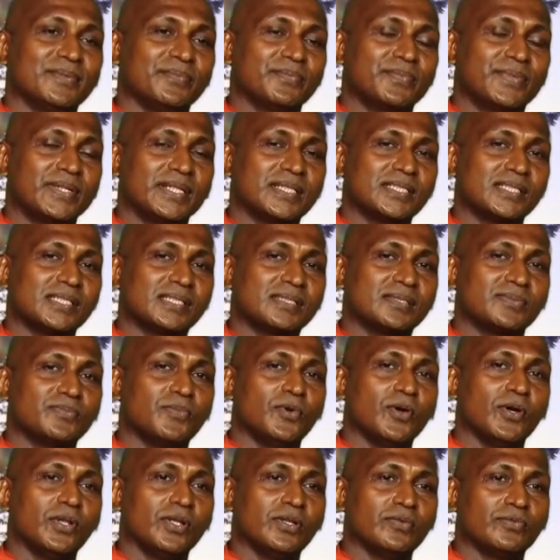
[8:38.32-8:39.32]
fresh
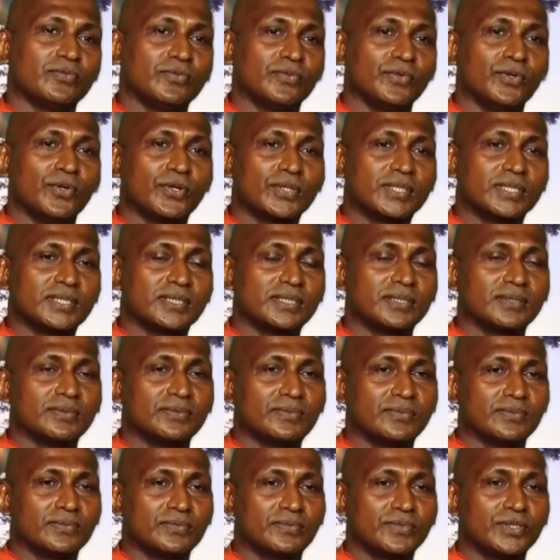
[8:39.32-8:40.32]
bowl of water
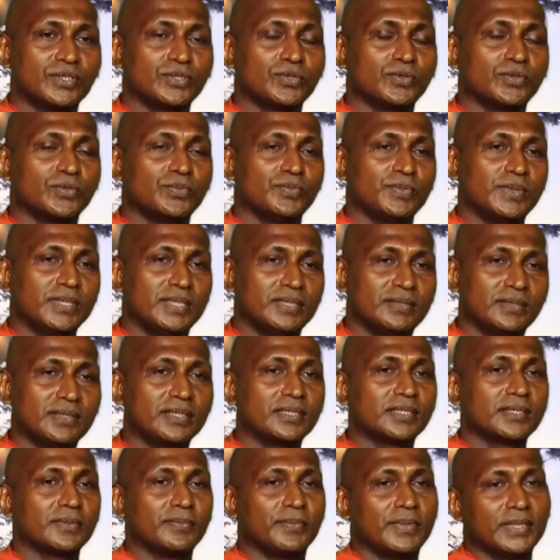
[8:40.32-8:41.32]
which could be
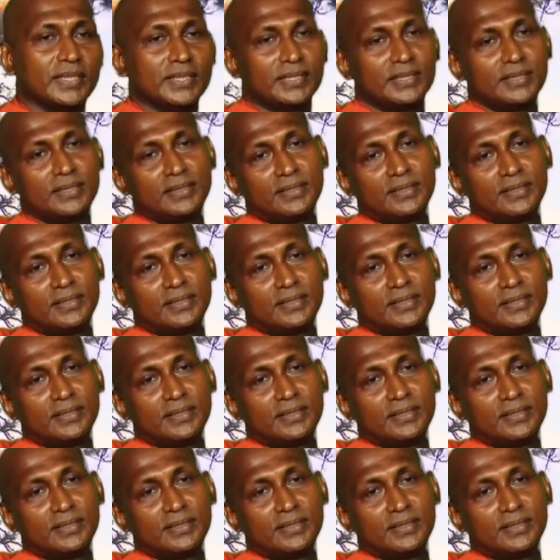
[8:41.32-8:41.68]
drinkable.